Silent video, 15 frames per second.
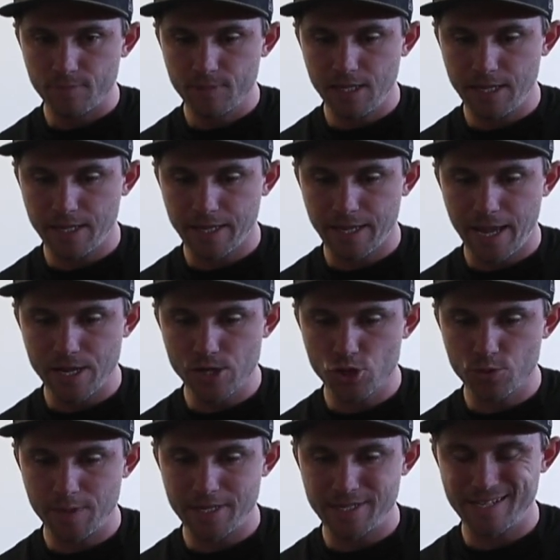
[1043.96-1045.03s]
the
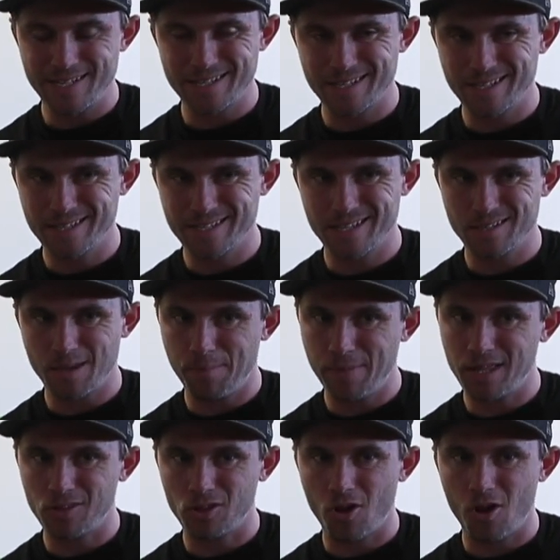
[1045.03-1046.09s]
engagement distance is a
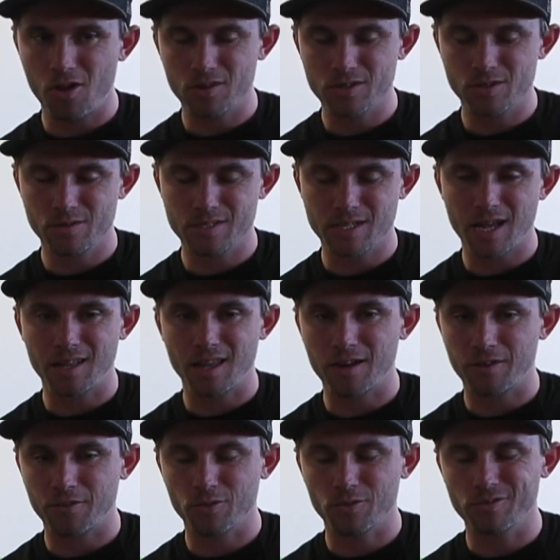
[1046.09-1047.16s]
bit long, so it's got a
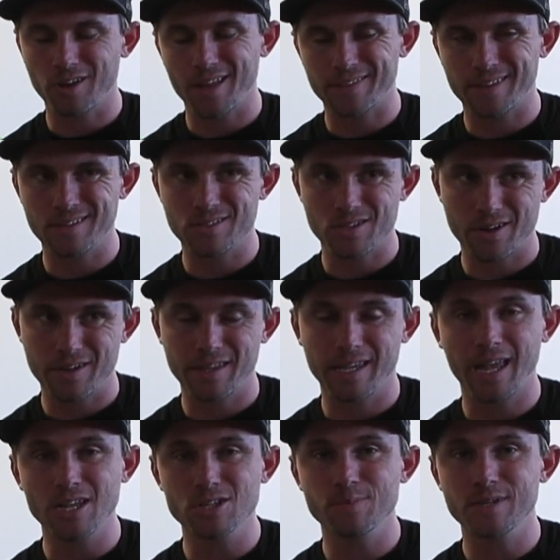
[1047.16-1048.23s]
lot of, the
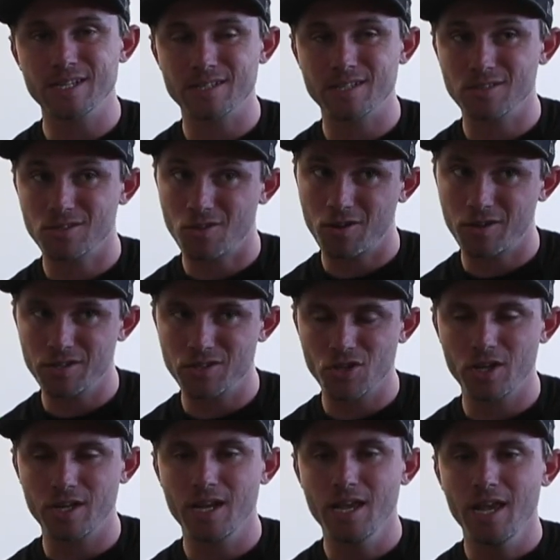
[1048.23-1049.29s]
engagement distance long is
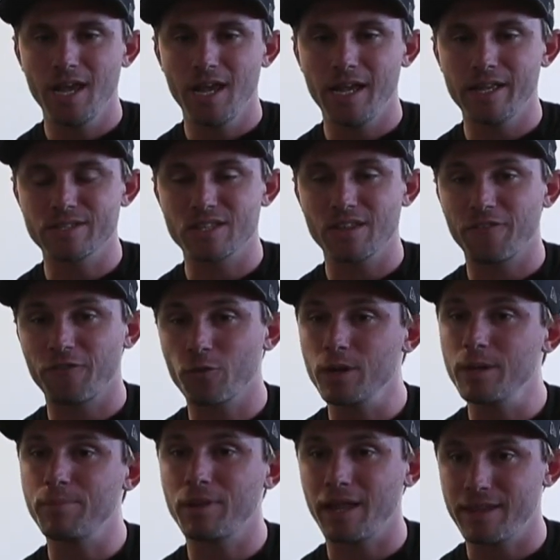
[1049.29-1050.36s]
good. It's the
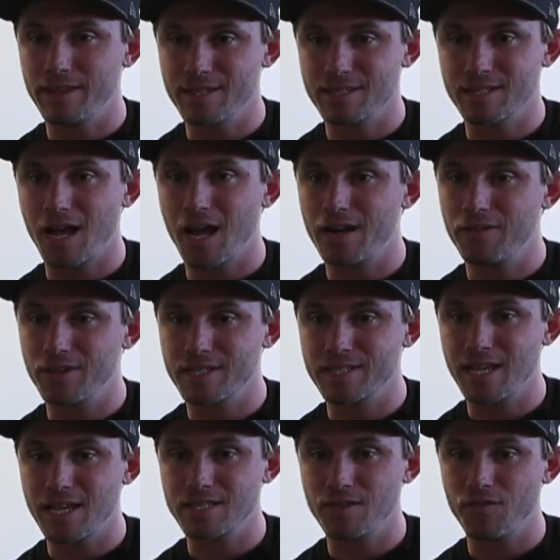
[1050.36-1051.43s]
free play that's kind of
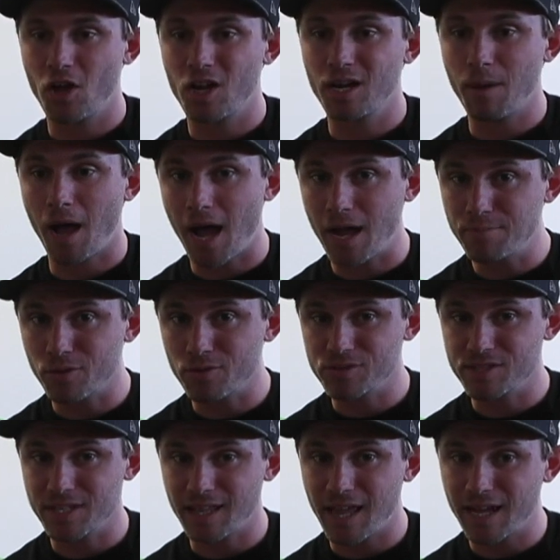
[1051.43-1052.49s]
excessive on it. I
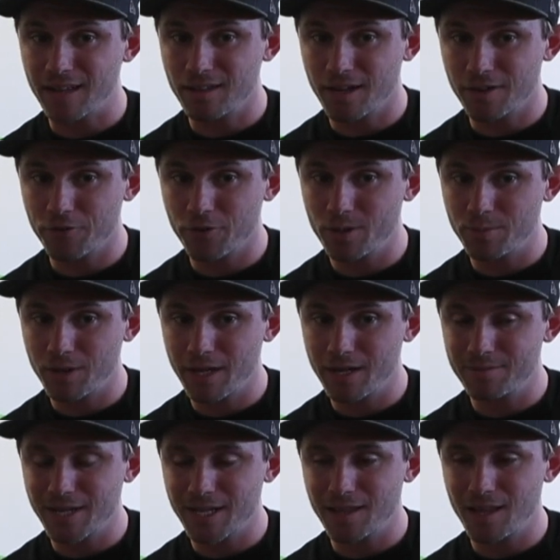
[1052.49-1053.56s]
personally like a lot of free play
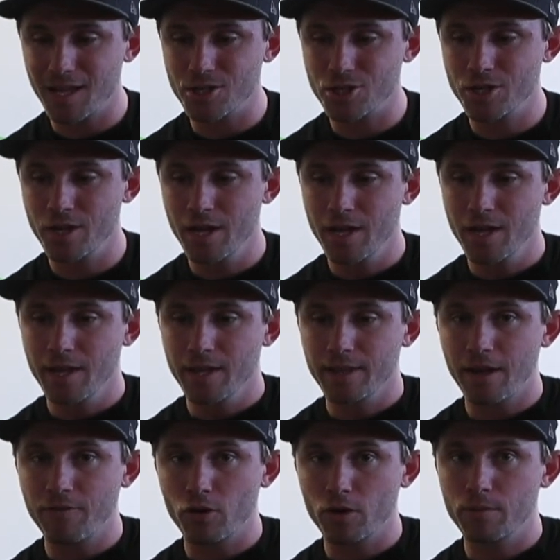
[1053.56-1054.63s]
in my clutch
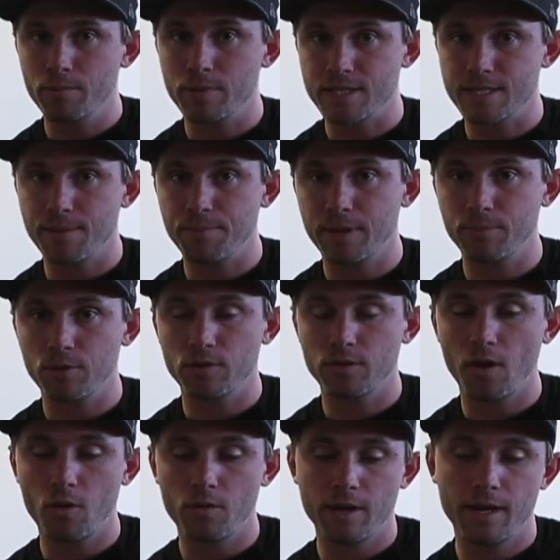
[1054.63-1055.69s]
lever, but some people
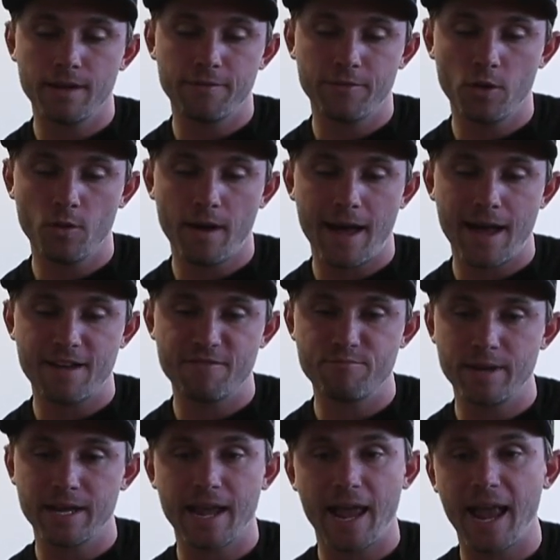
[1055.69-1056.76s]
don't, and if you
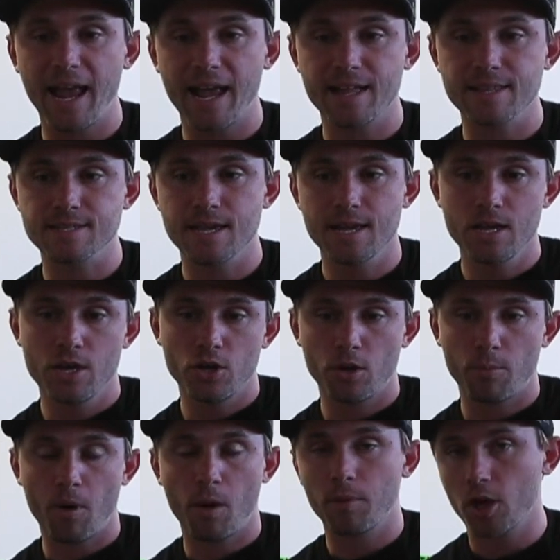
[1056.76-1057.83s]
have big hands,
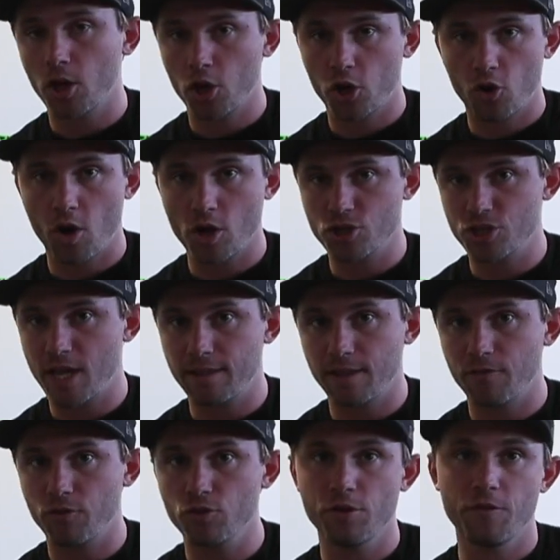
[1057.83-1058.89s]
you're probably going to crunch that
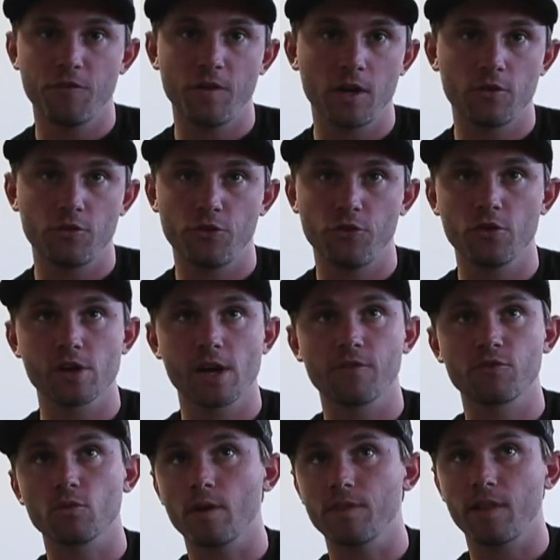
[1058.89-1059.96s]
lever in your fingers, so you're going to
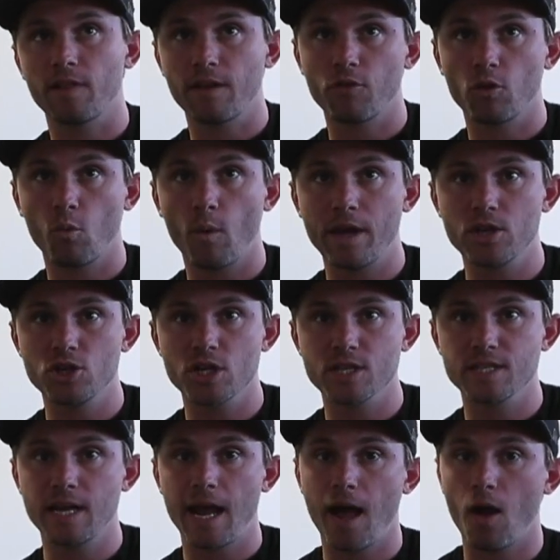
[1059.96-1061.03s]
have to run the lever way
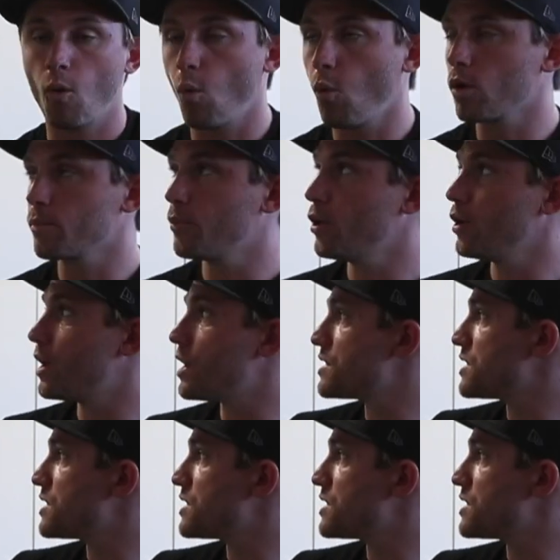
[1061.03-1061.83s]
adjusted out or put a